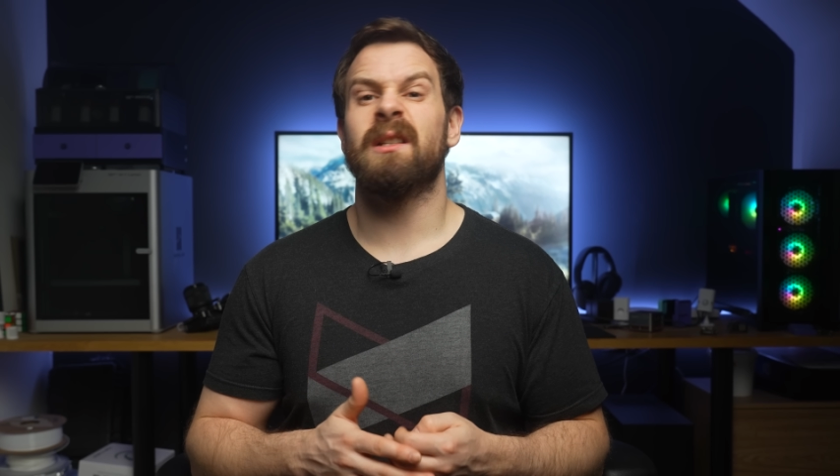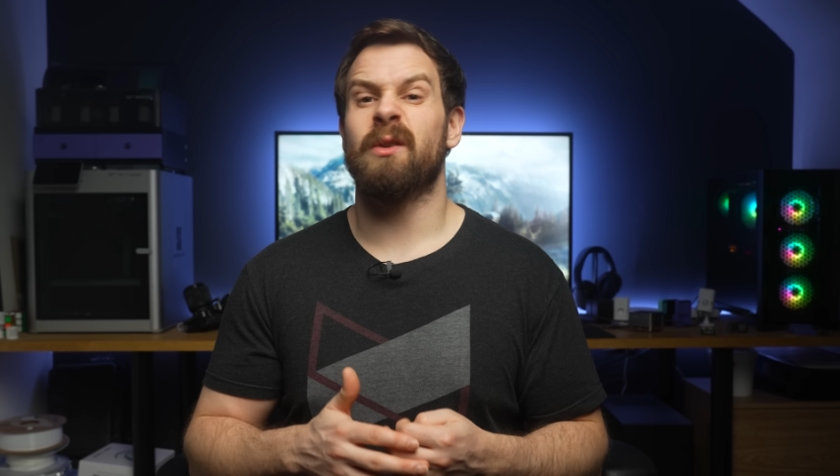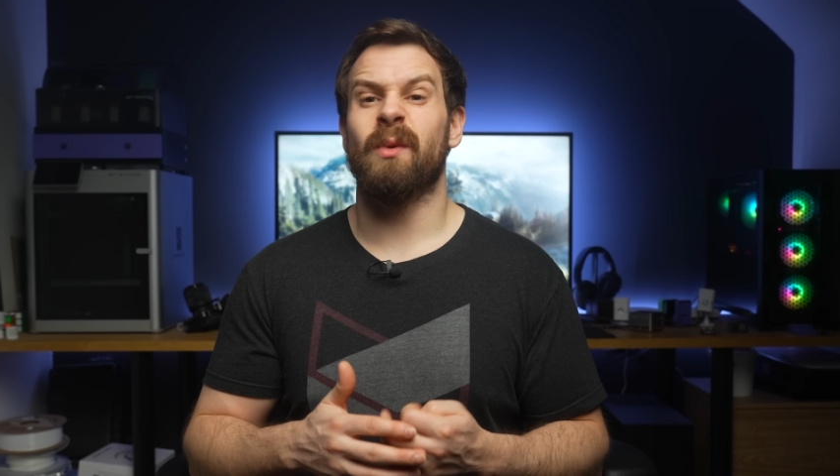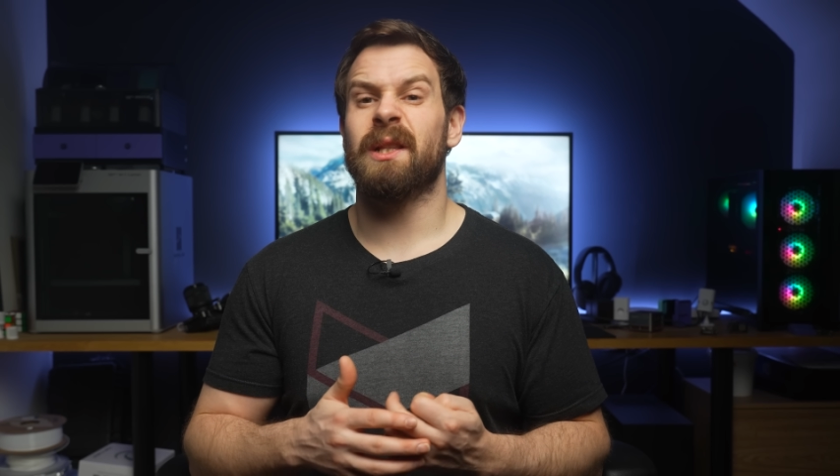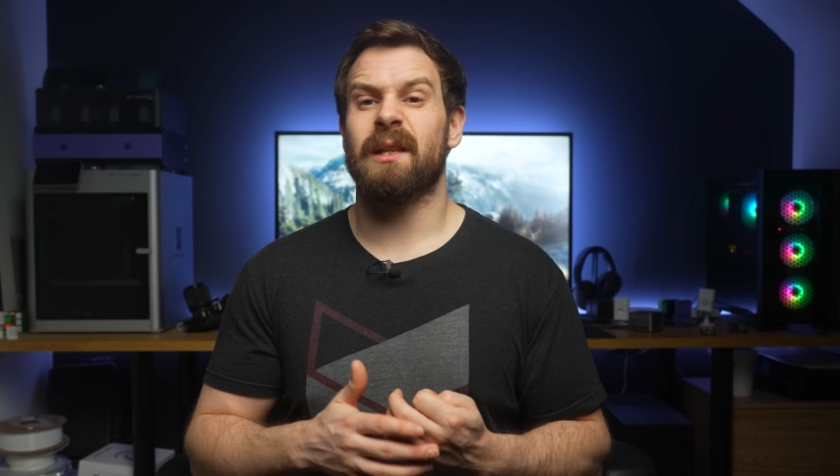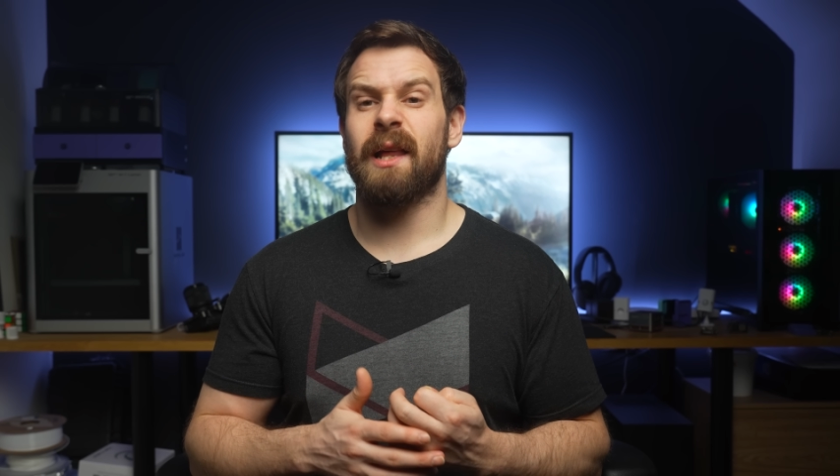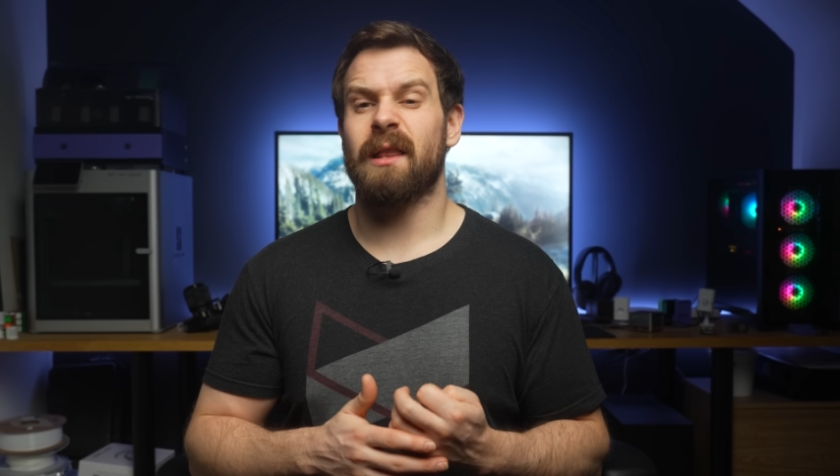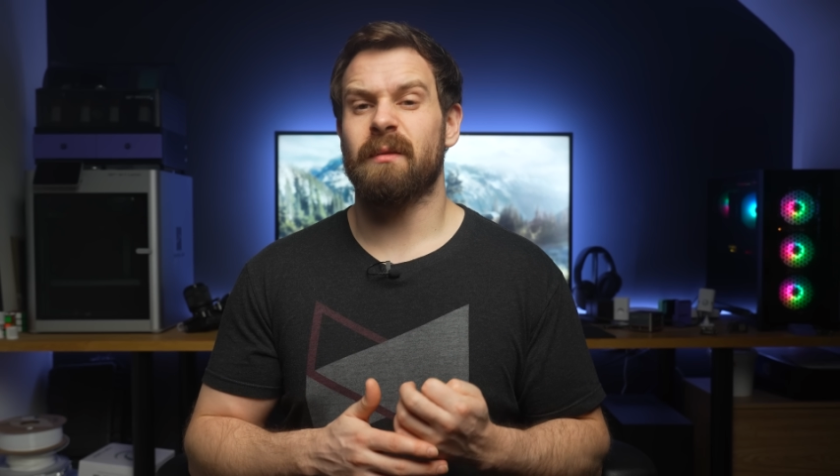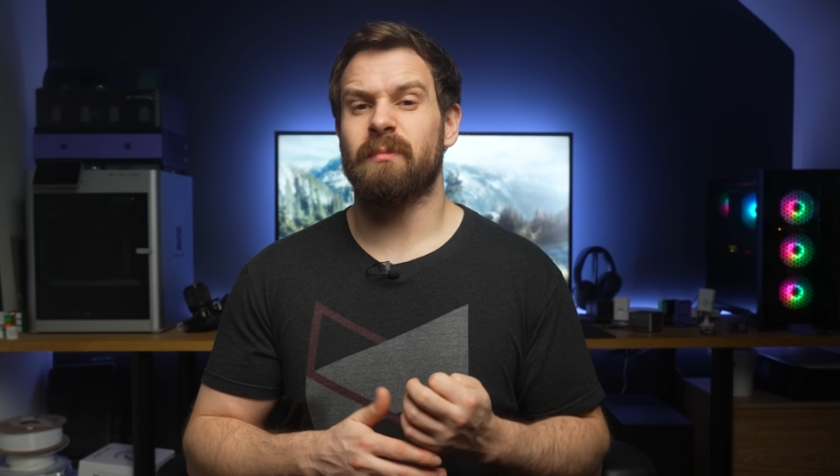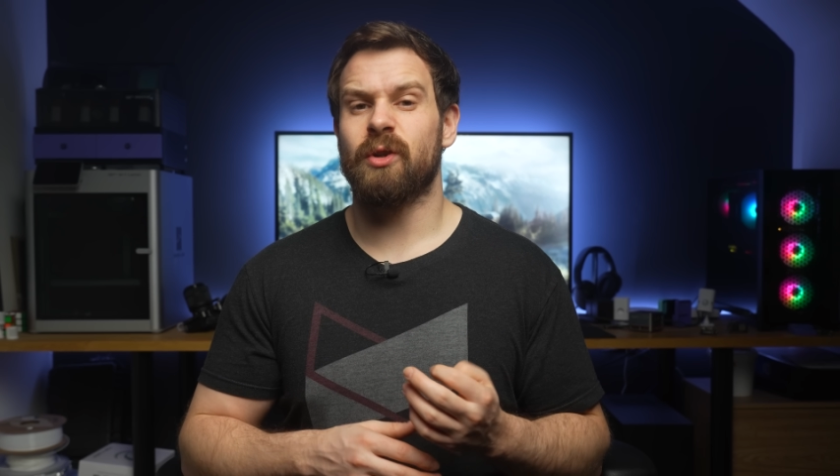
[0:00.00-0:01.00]
so you want to
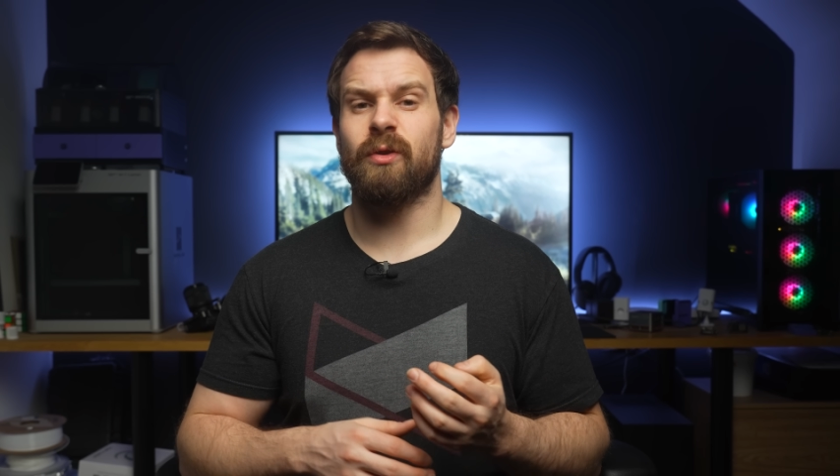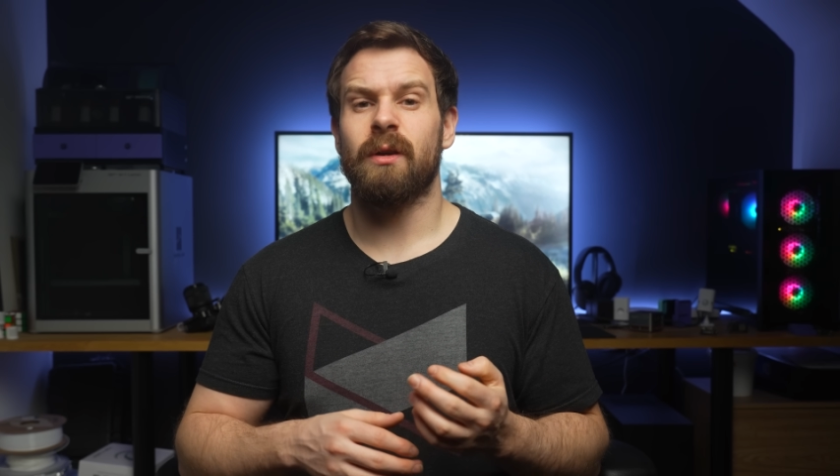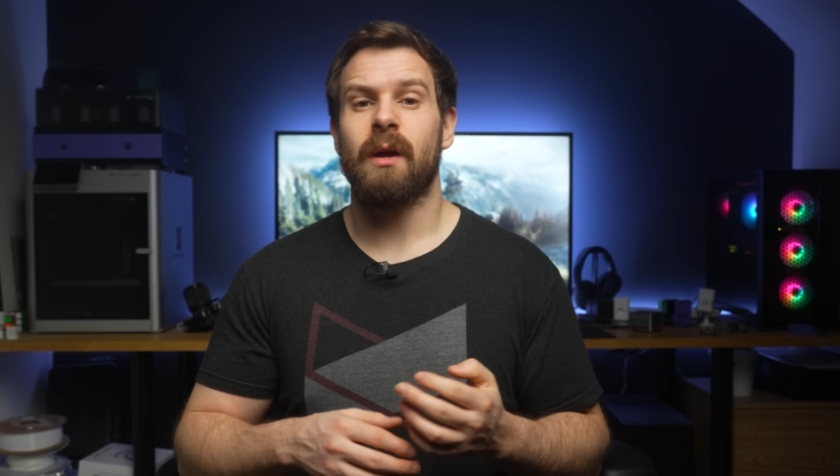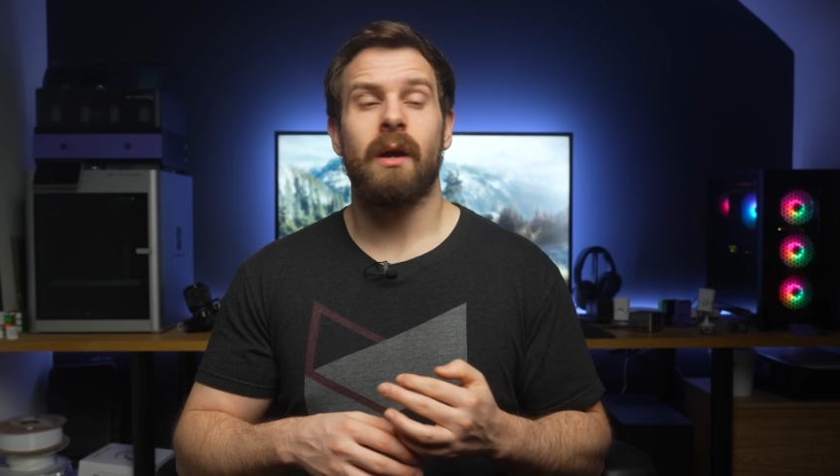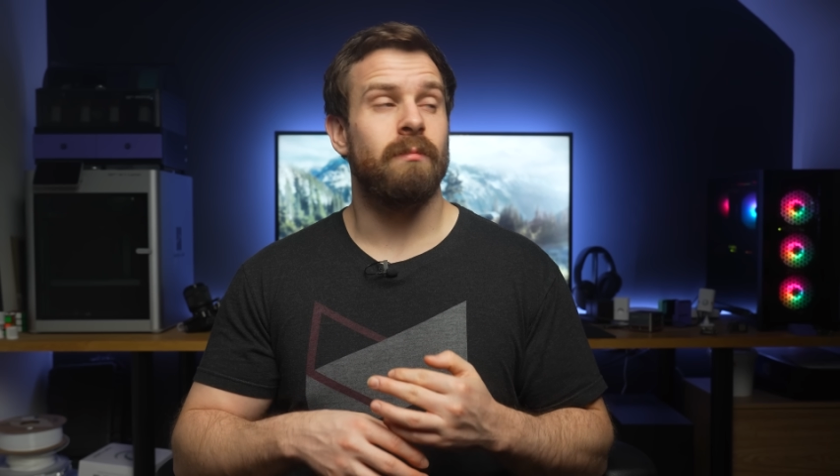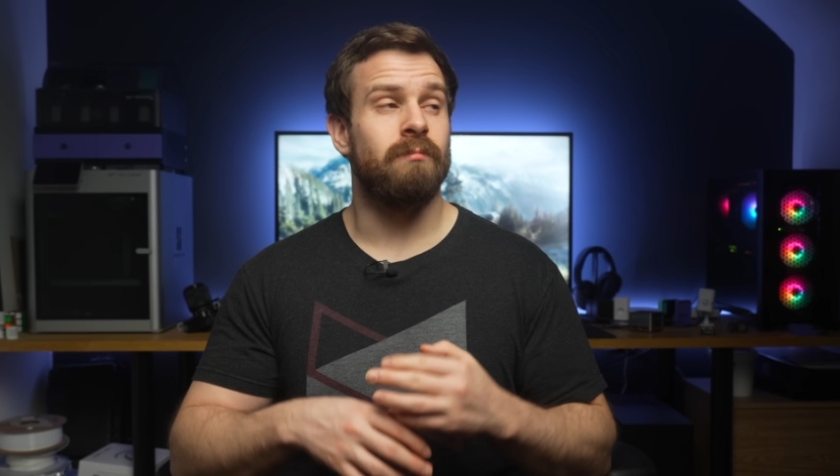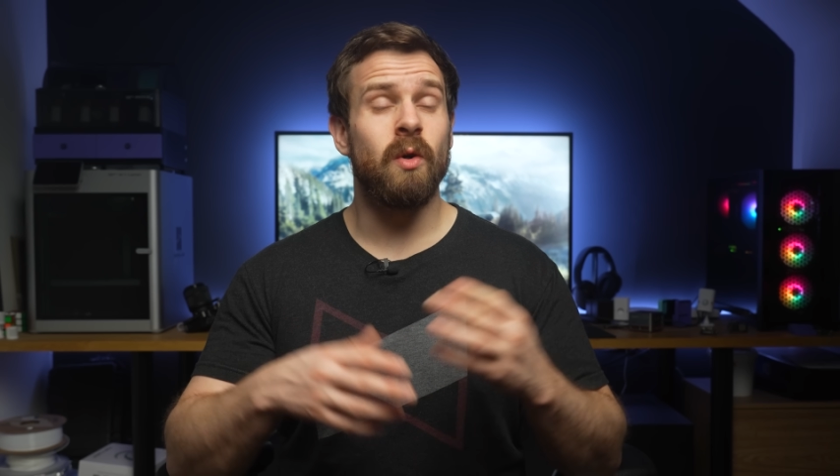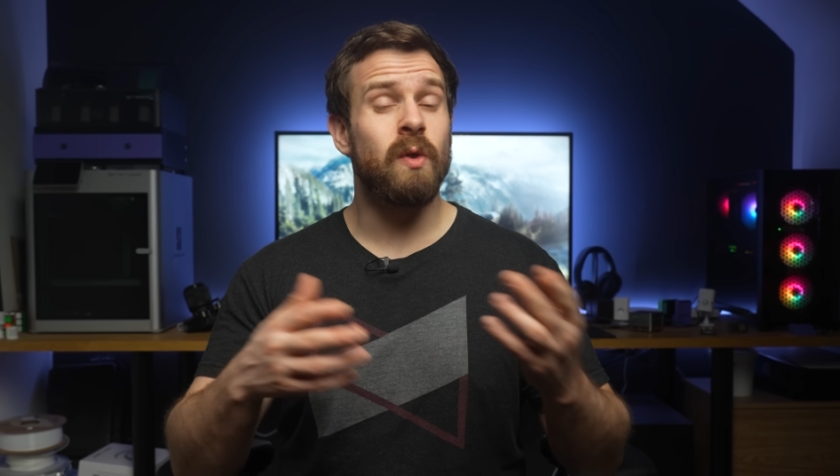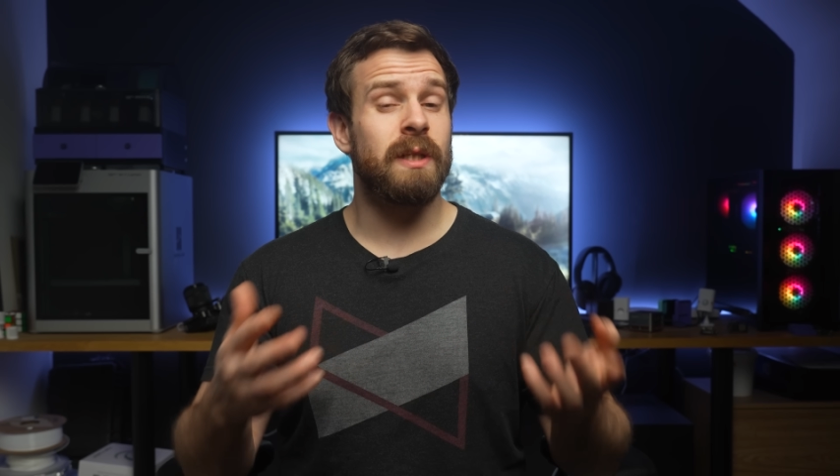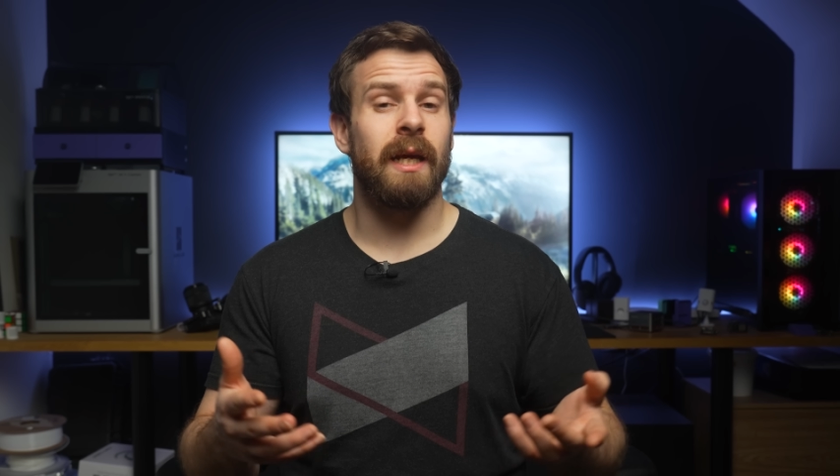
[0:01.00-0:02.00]
let them do
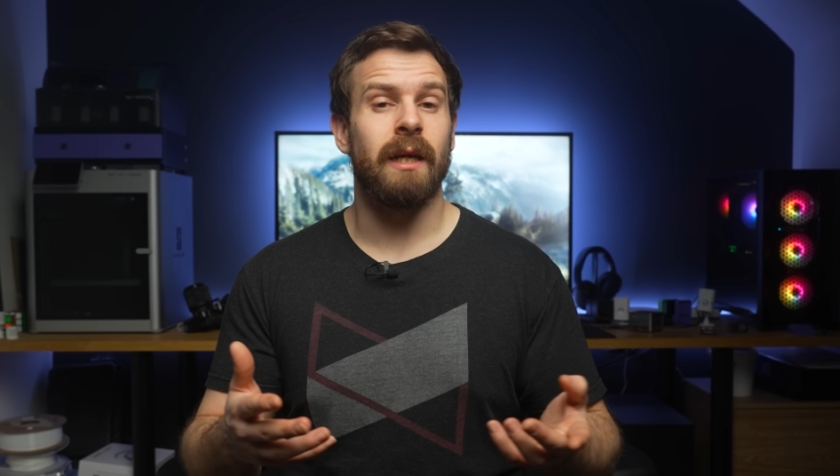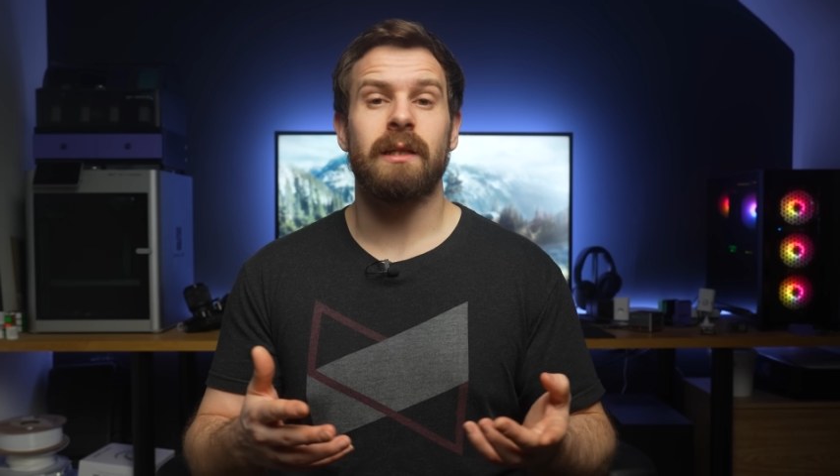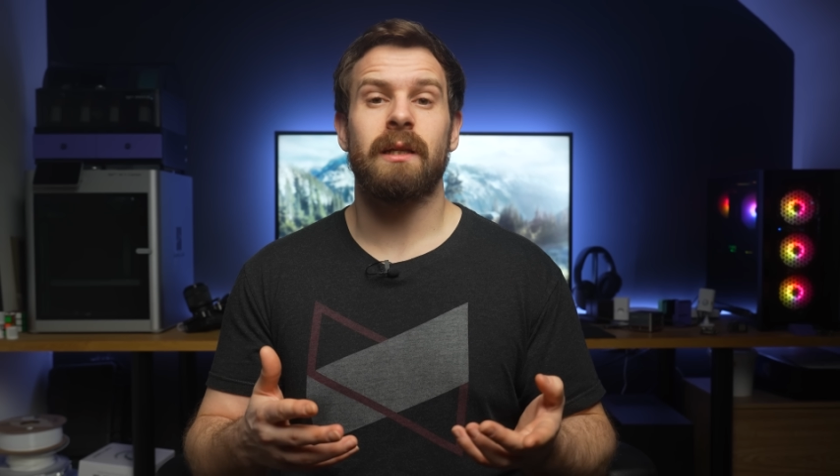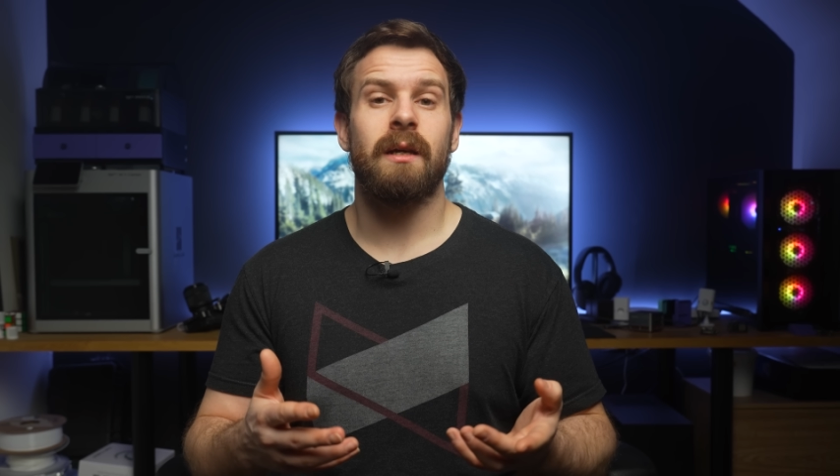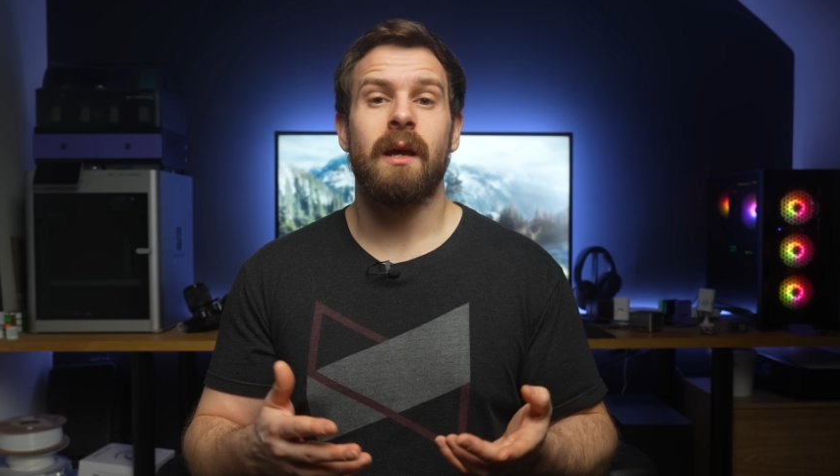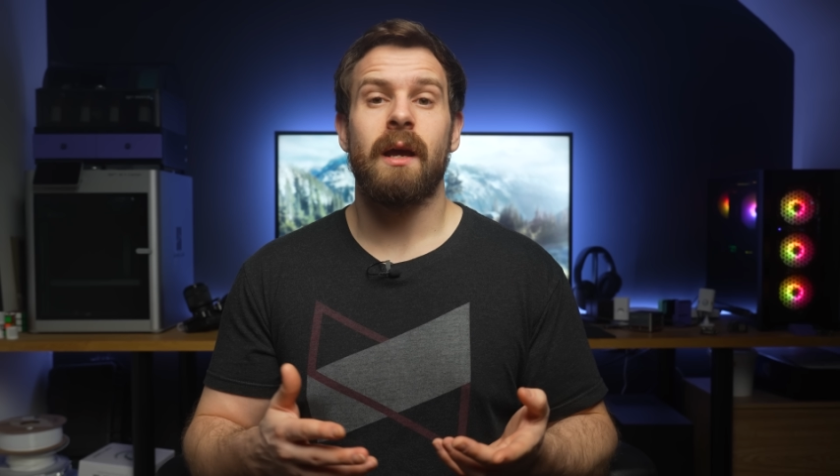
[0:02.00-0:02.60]
most things,